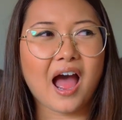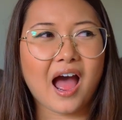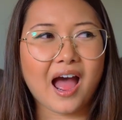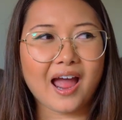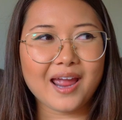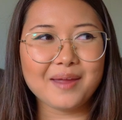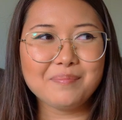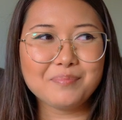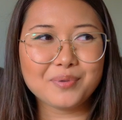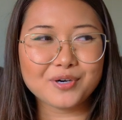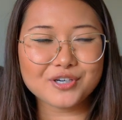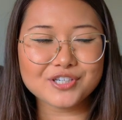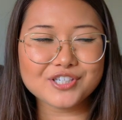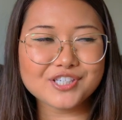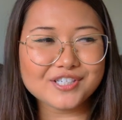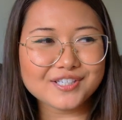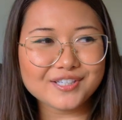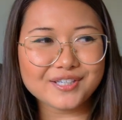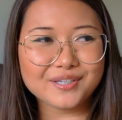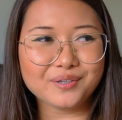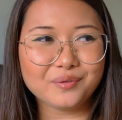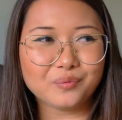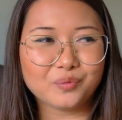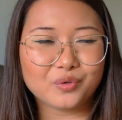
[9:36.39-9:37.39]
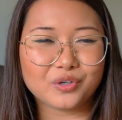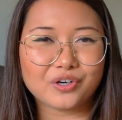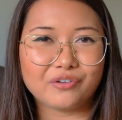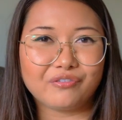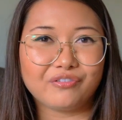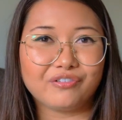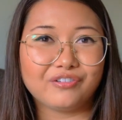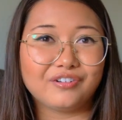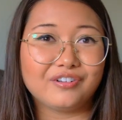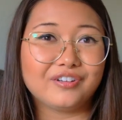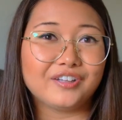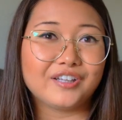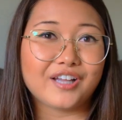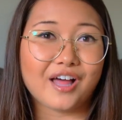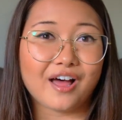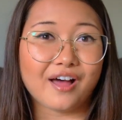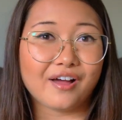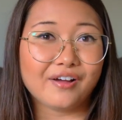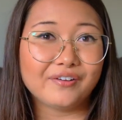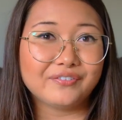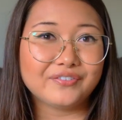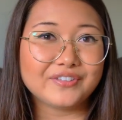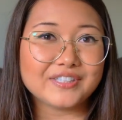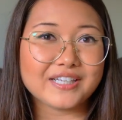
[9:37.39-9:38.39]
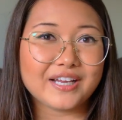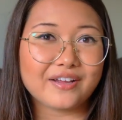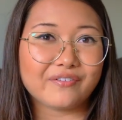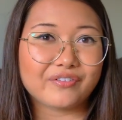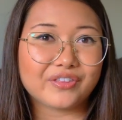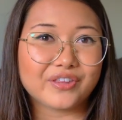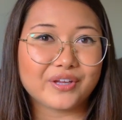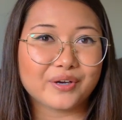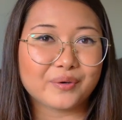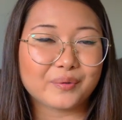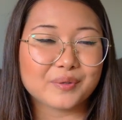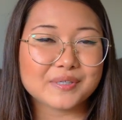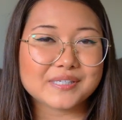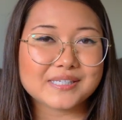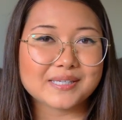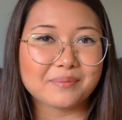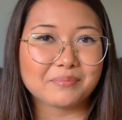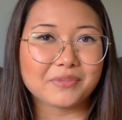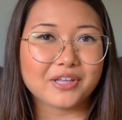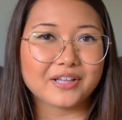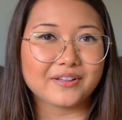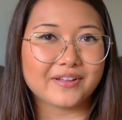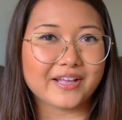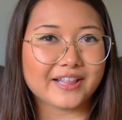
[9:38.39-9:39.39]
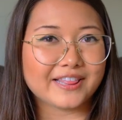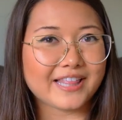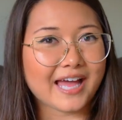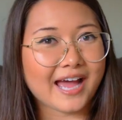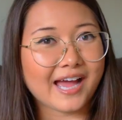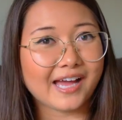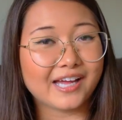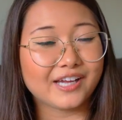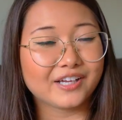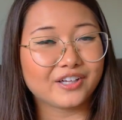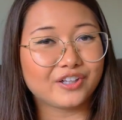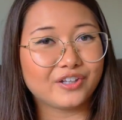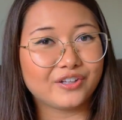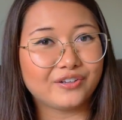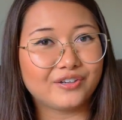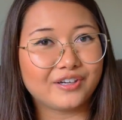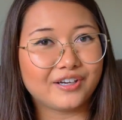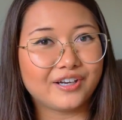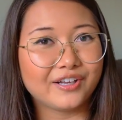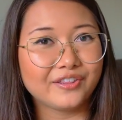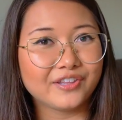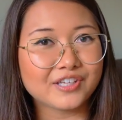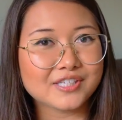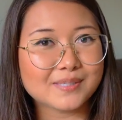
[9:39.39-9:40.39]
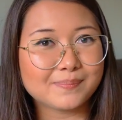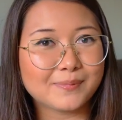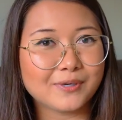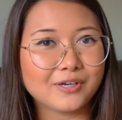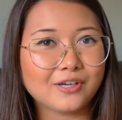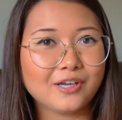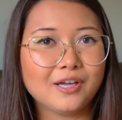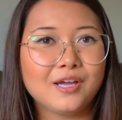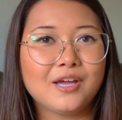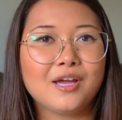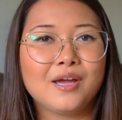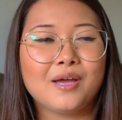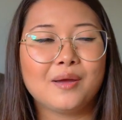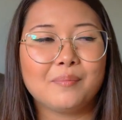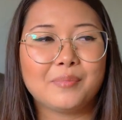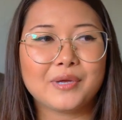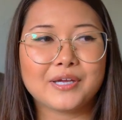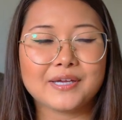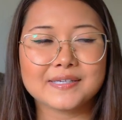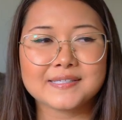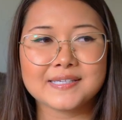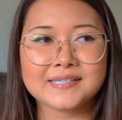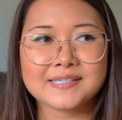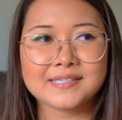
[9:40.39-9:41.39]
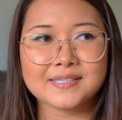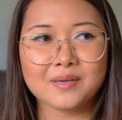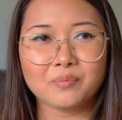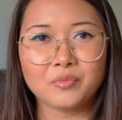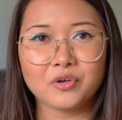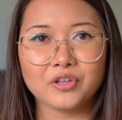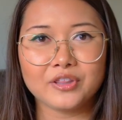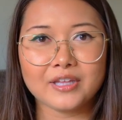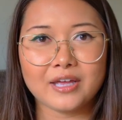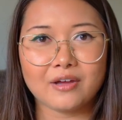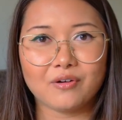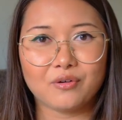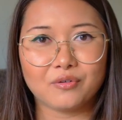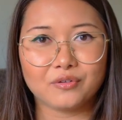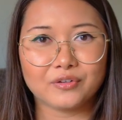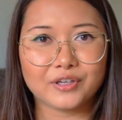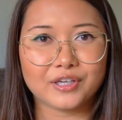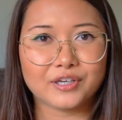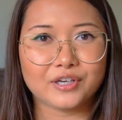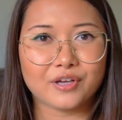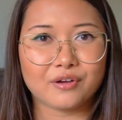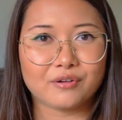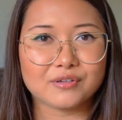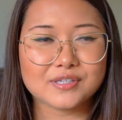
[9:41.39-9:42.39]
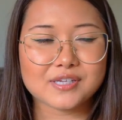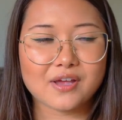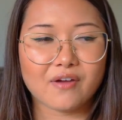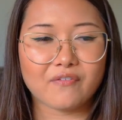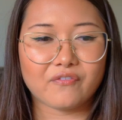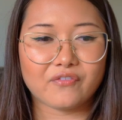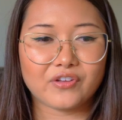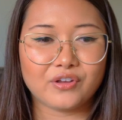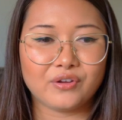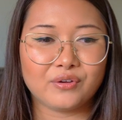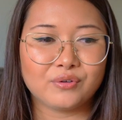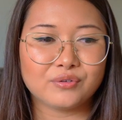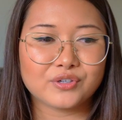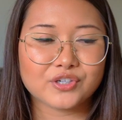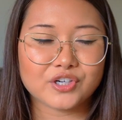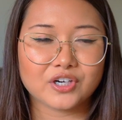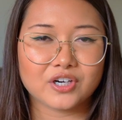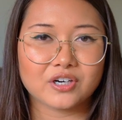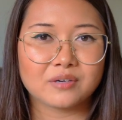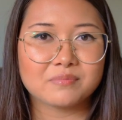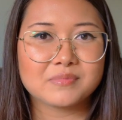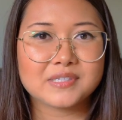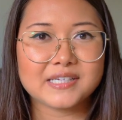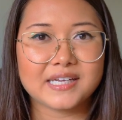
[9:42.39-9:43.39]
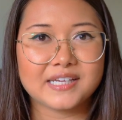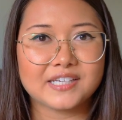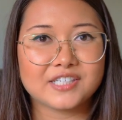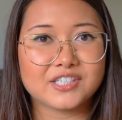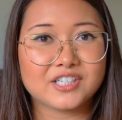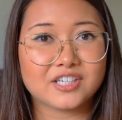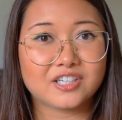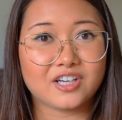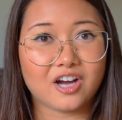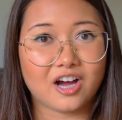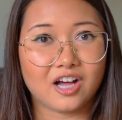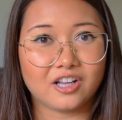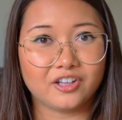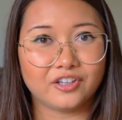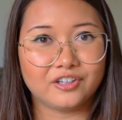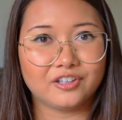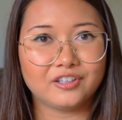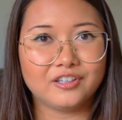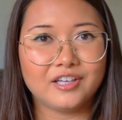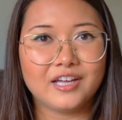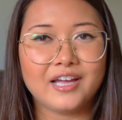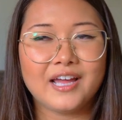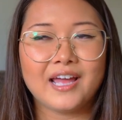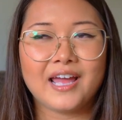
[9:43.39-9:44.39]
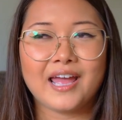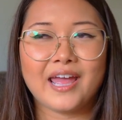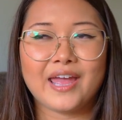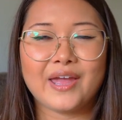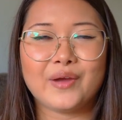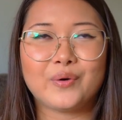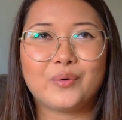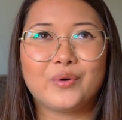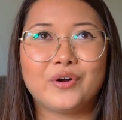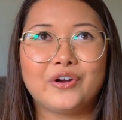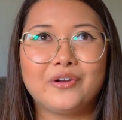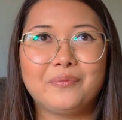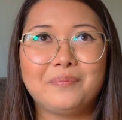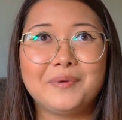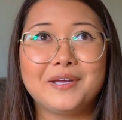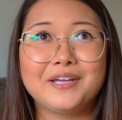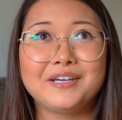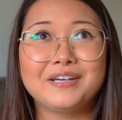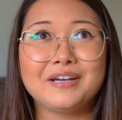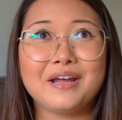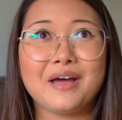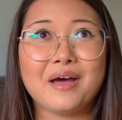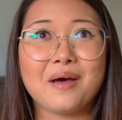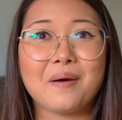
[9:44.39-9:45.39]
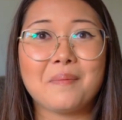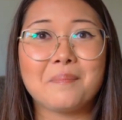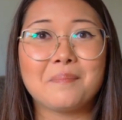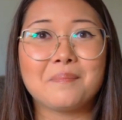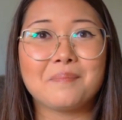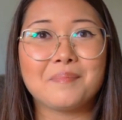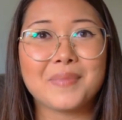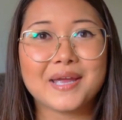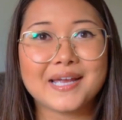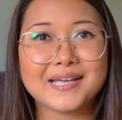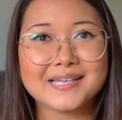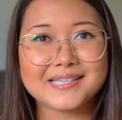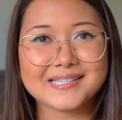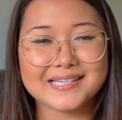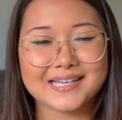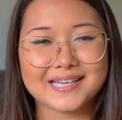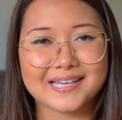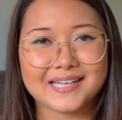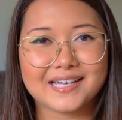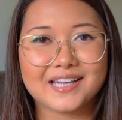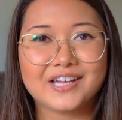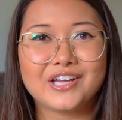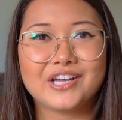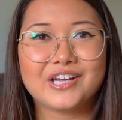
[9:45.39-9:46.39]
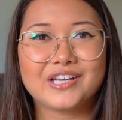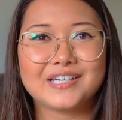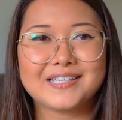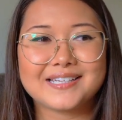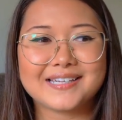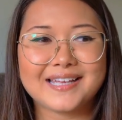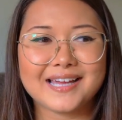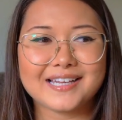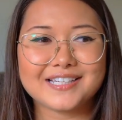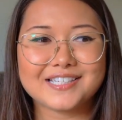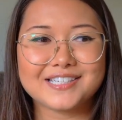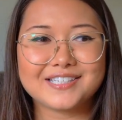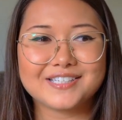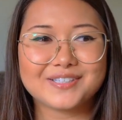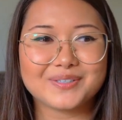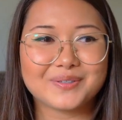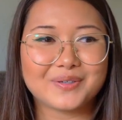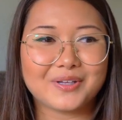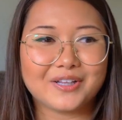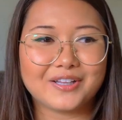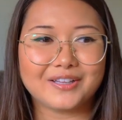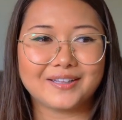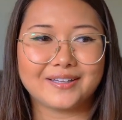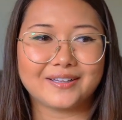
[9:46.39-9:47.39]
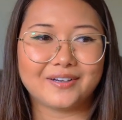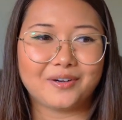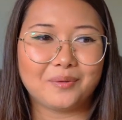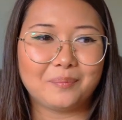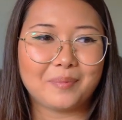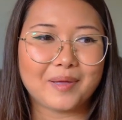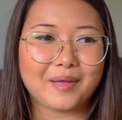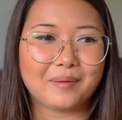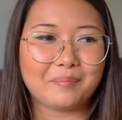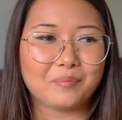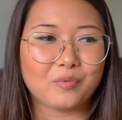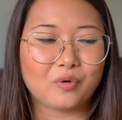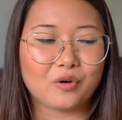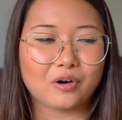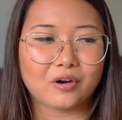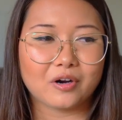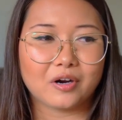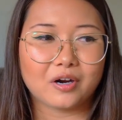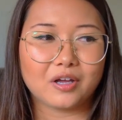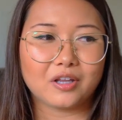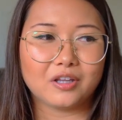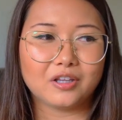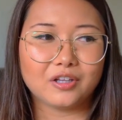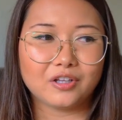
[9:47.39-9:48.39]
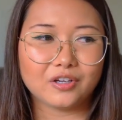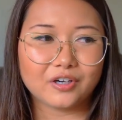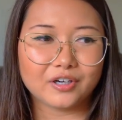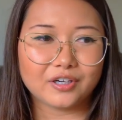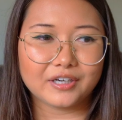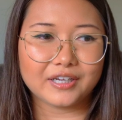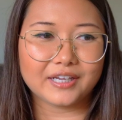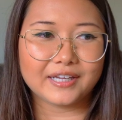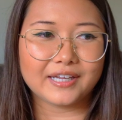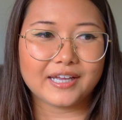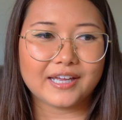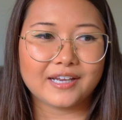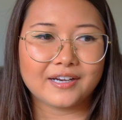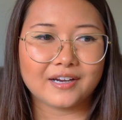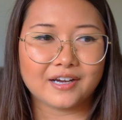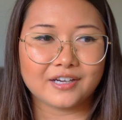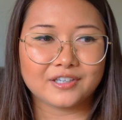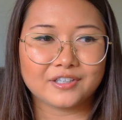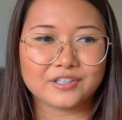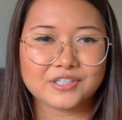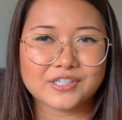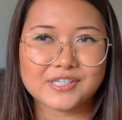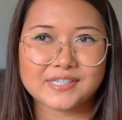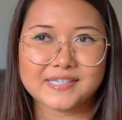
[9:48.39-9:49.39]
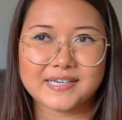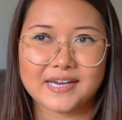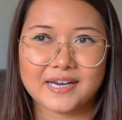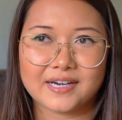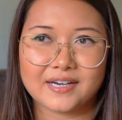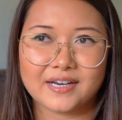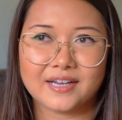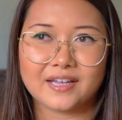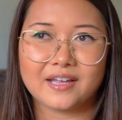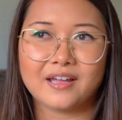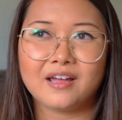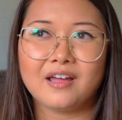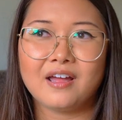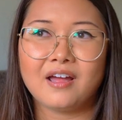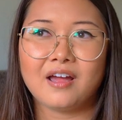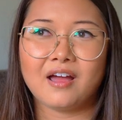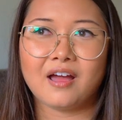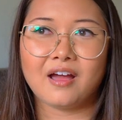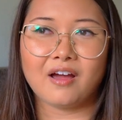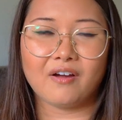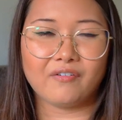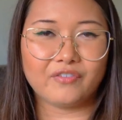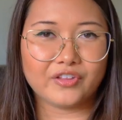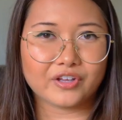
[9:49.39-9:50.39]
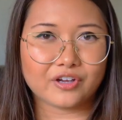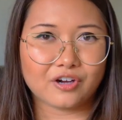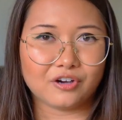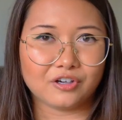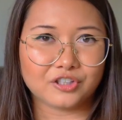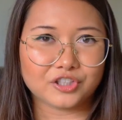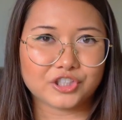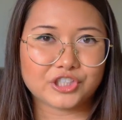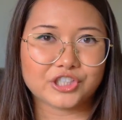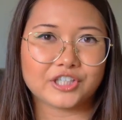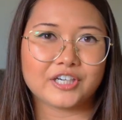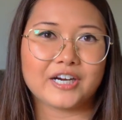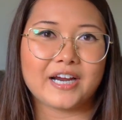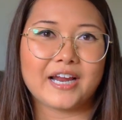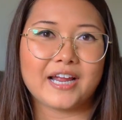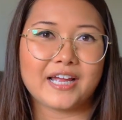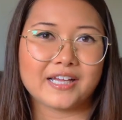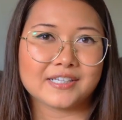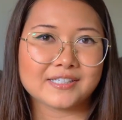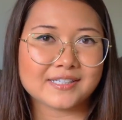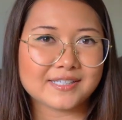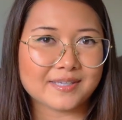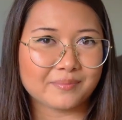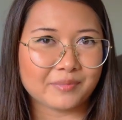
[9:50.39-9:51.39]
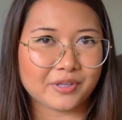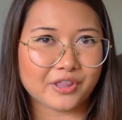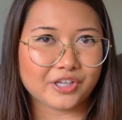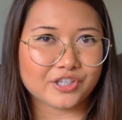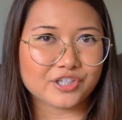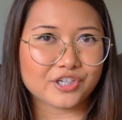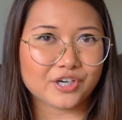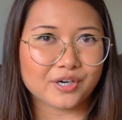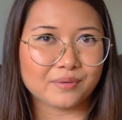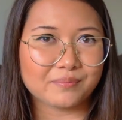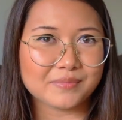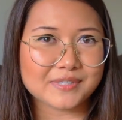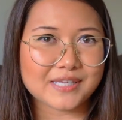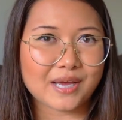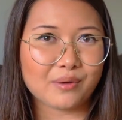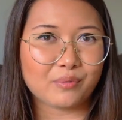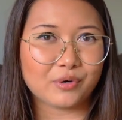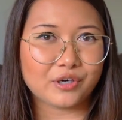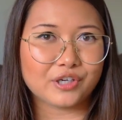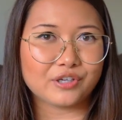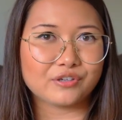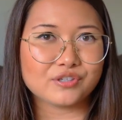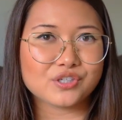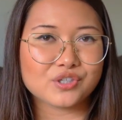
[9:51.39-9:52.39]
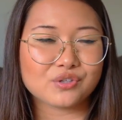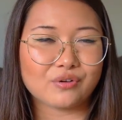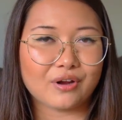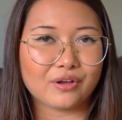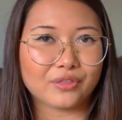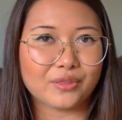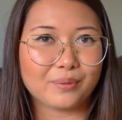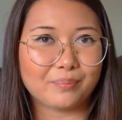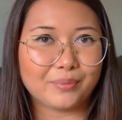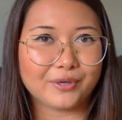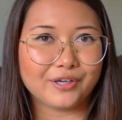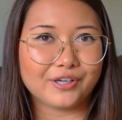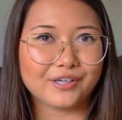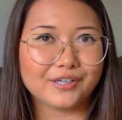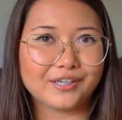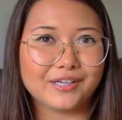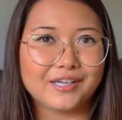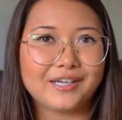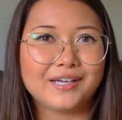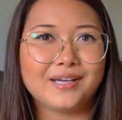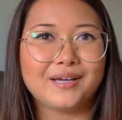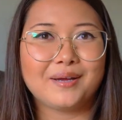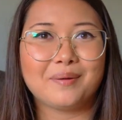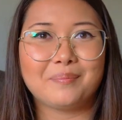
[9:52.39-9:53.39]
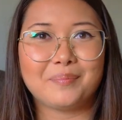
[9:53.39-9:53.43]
I personally would have loved if there was something like that included in this book, because as someone that only knows a few terms in Tagalog, it would have been amazing to get to do a little bit more learning and understanding of the culture and some of the terms that were used throughout the book.